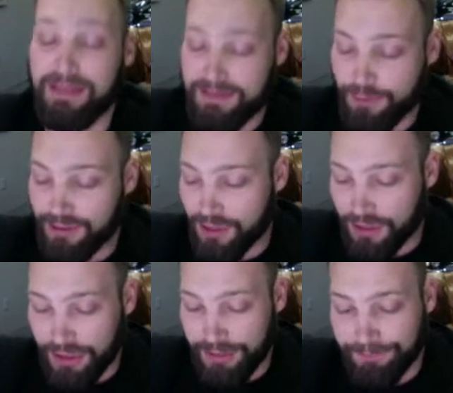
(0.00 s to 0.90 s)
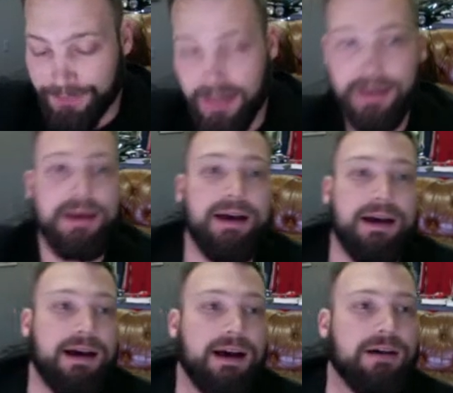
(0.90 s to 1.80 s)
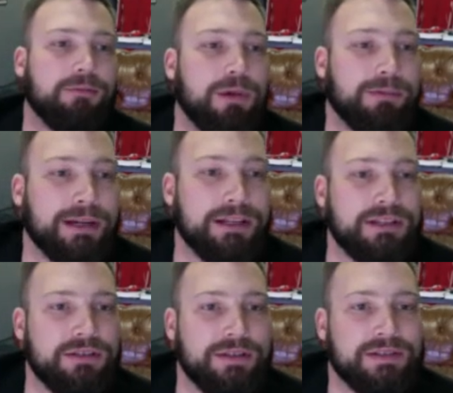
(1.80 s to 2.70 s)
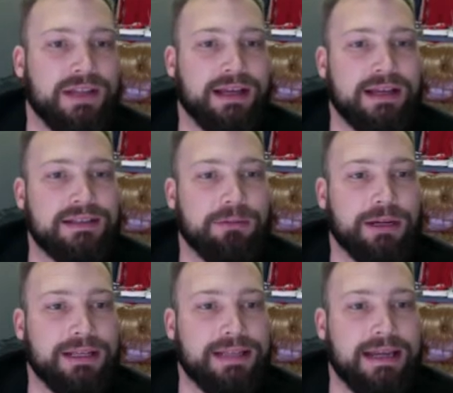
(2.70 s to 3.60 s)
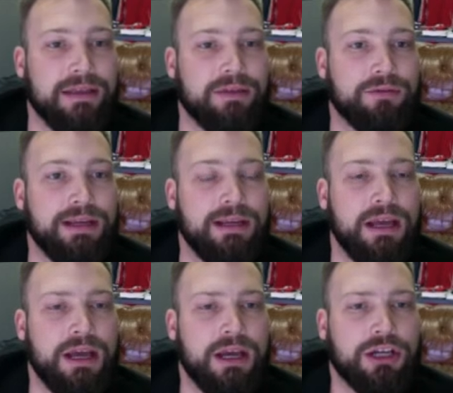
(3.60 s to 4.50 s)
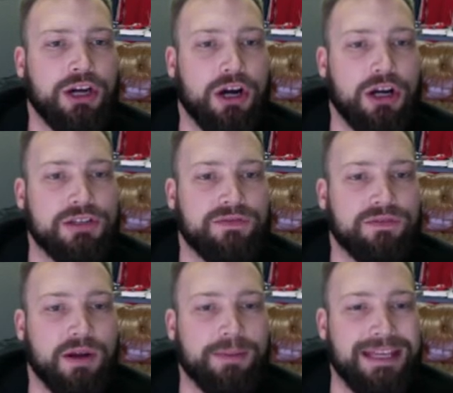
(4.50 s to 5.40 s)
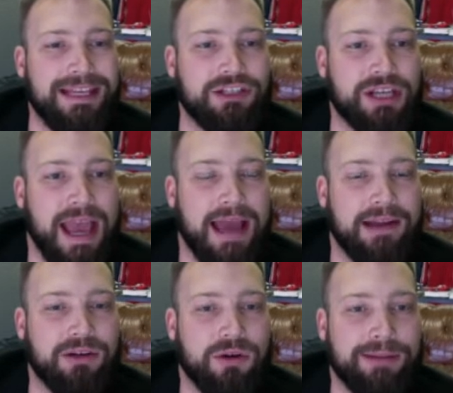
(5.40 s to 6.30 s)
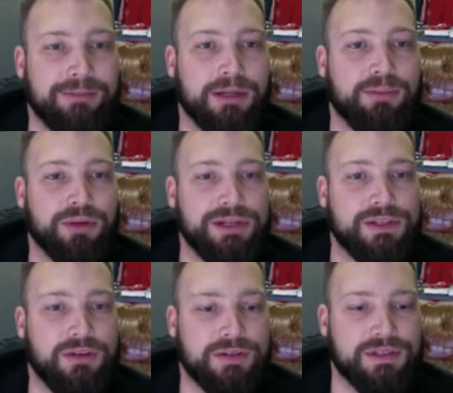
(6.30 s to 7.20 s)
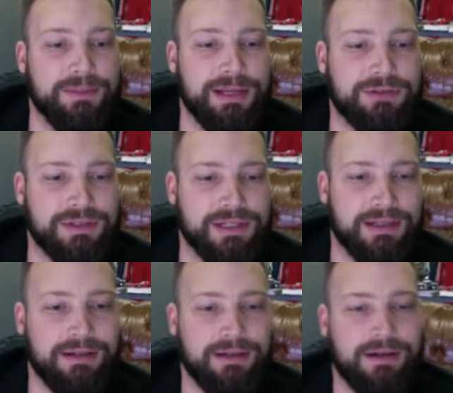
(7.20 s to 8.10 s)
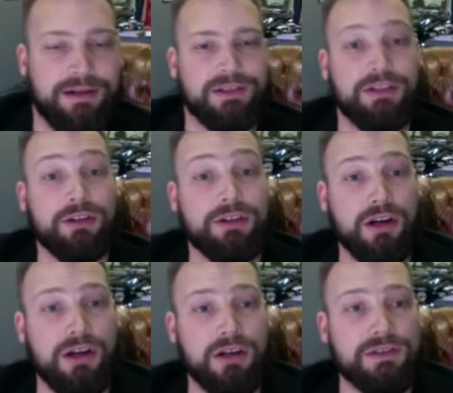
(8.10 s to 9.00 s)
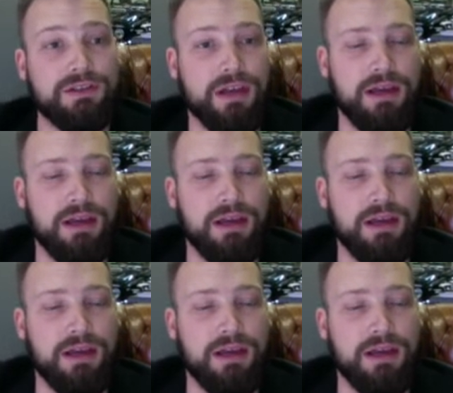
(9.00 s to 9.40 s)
That's pretty darn good. What we're going to do is, like I said, we're going to take 3 cars from each category. I'm going to breeze over some interesting cars, good cars.